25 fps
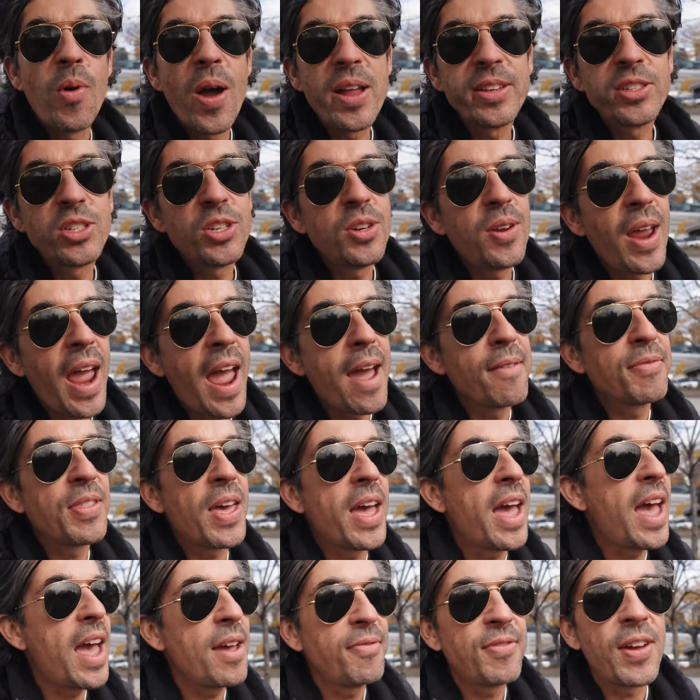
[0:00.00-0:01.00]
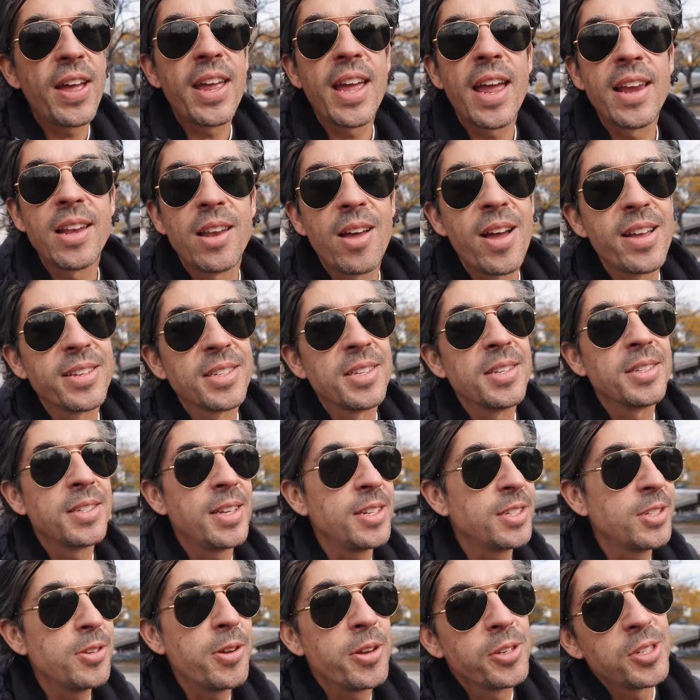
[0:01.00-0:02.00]
once you have that FAA license,
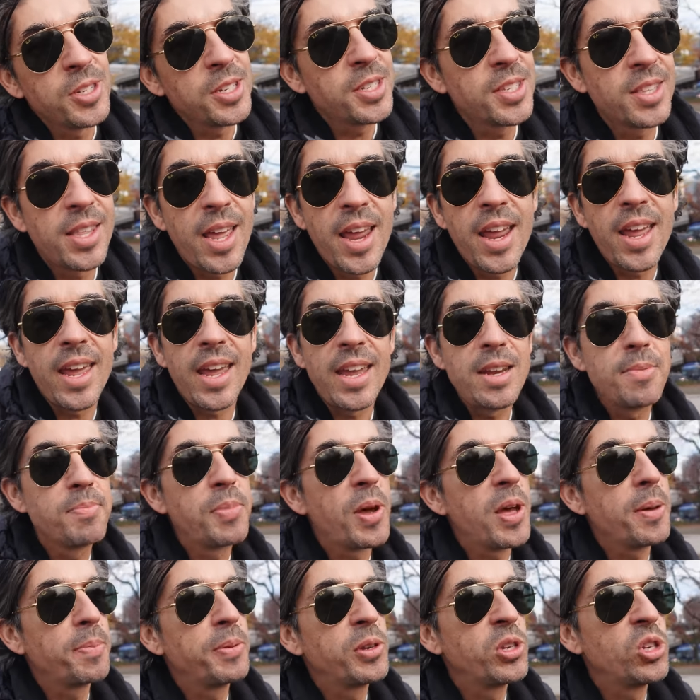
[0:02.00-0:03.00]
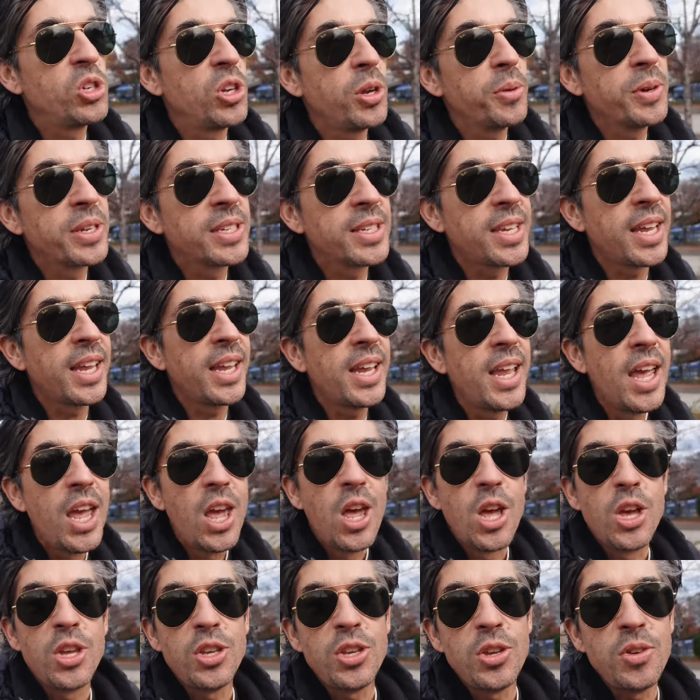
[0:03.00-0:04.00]
it's not just there in perpetuity.
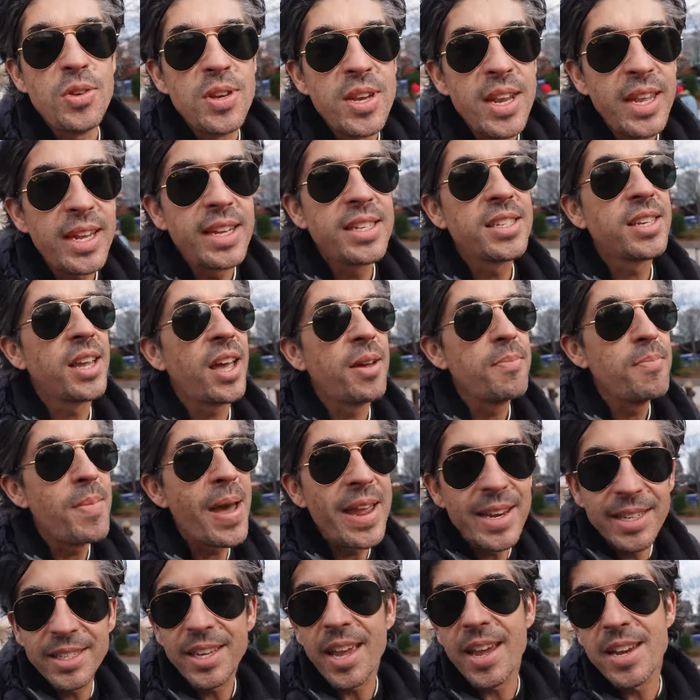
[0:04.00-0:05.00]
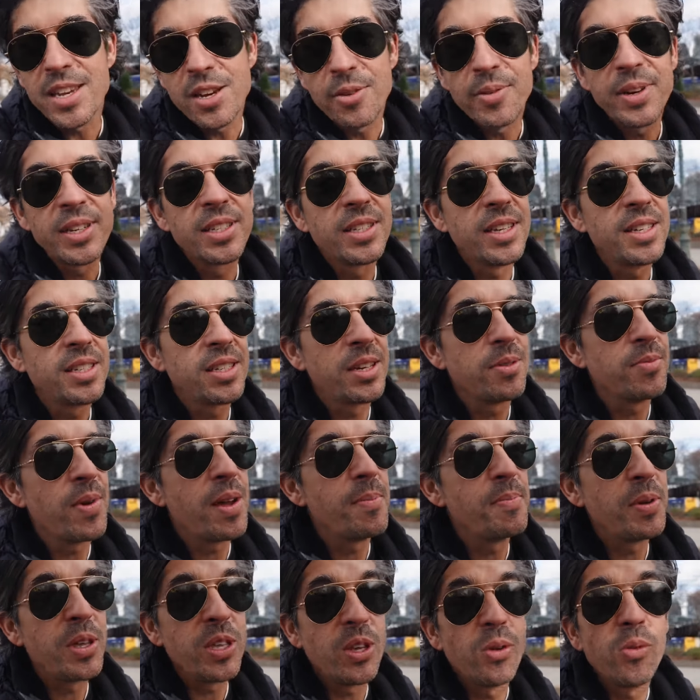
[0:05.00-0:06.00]
You need to maintain your existing
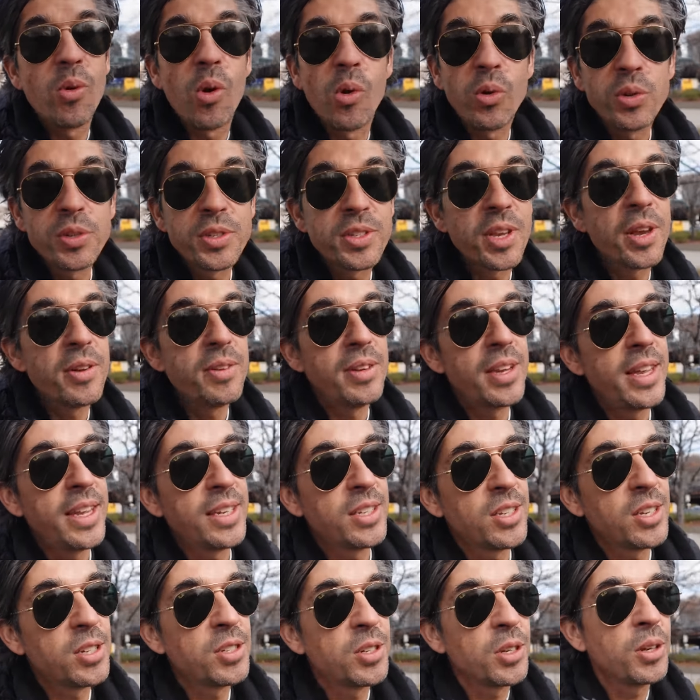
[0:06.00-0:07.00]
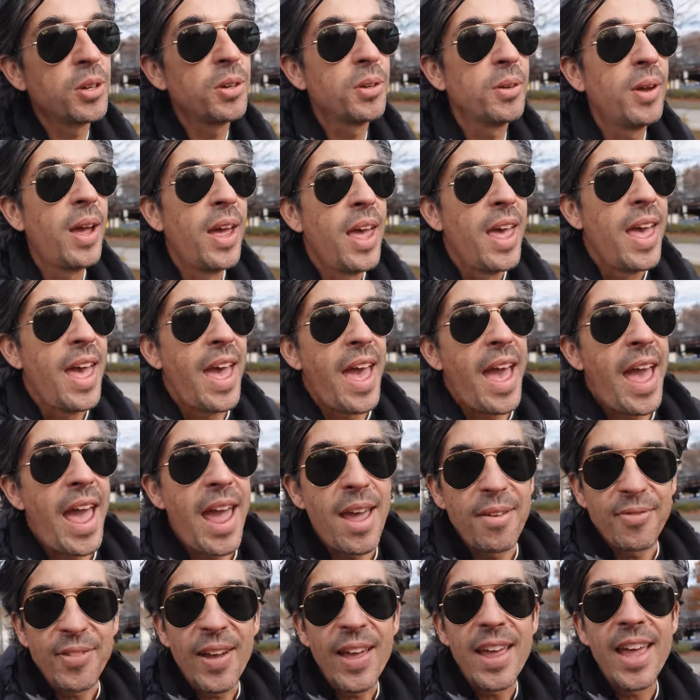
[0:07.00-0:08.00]
one, but you also need to do
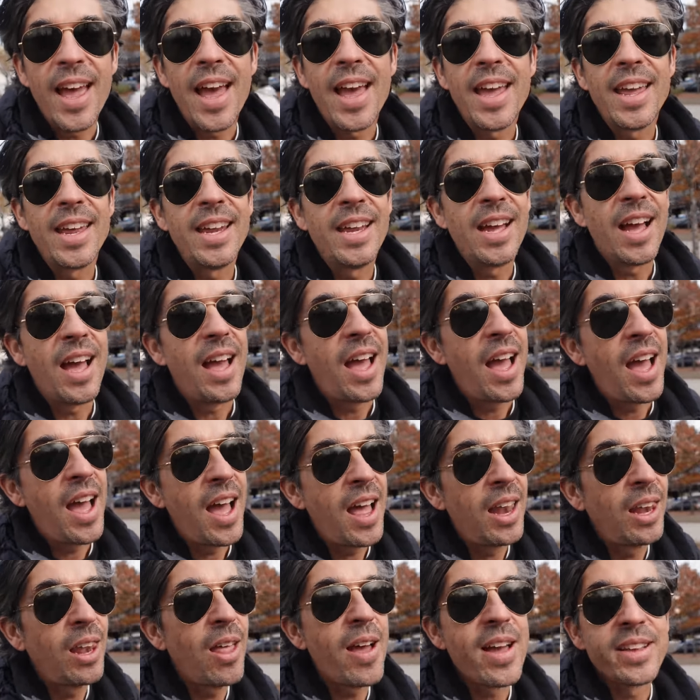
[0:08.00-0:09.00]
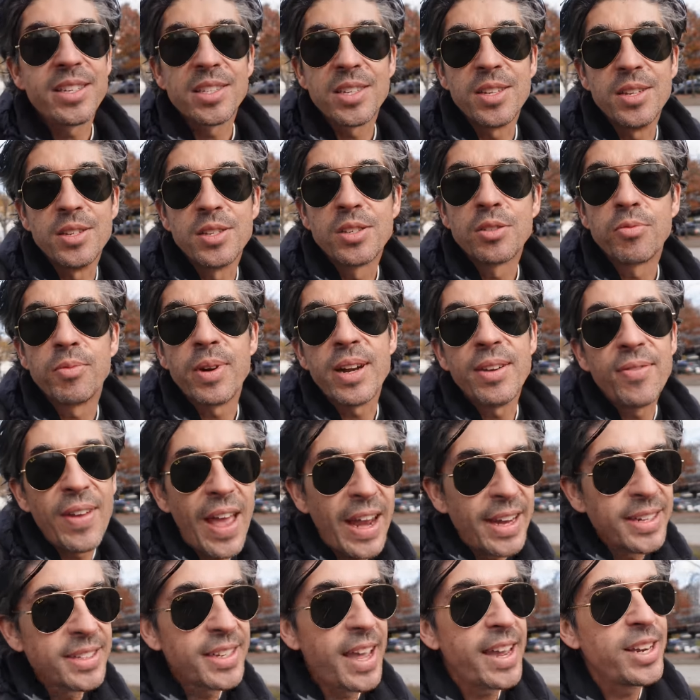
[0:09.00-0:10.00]
FAA license
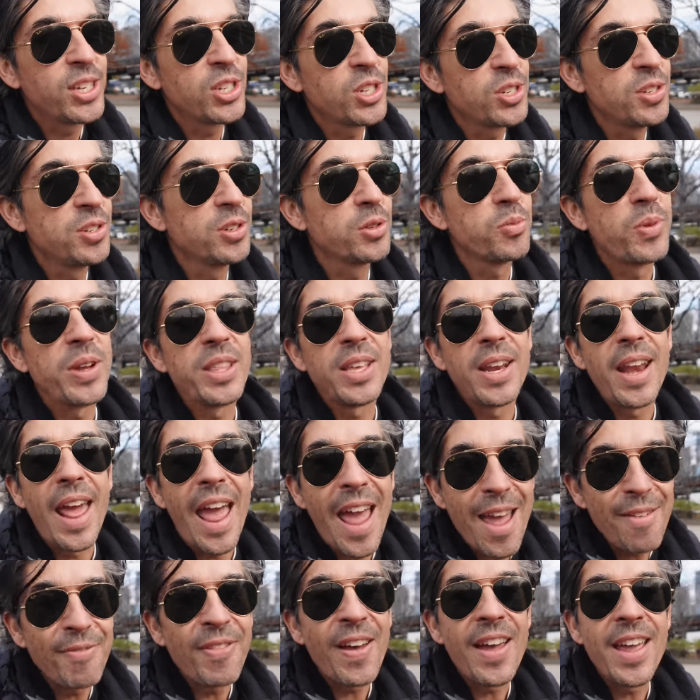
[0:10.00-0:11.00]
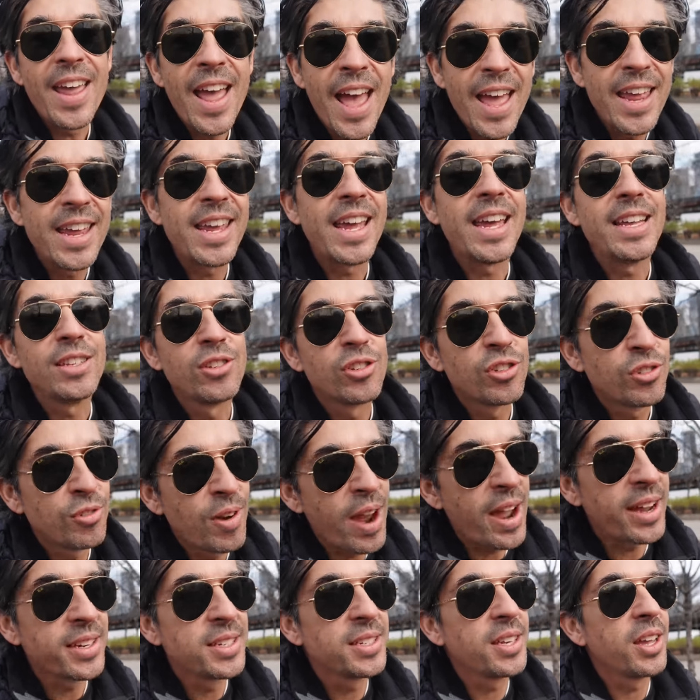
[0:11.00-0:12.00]
revalidations with an FAA
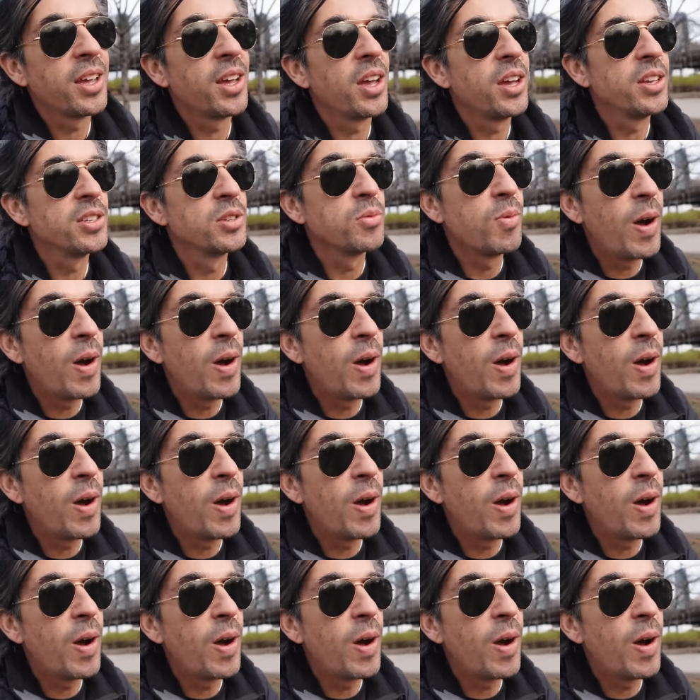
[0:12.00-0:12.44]
instructor as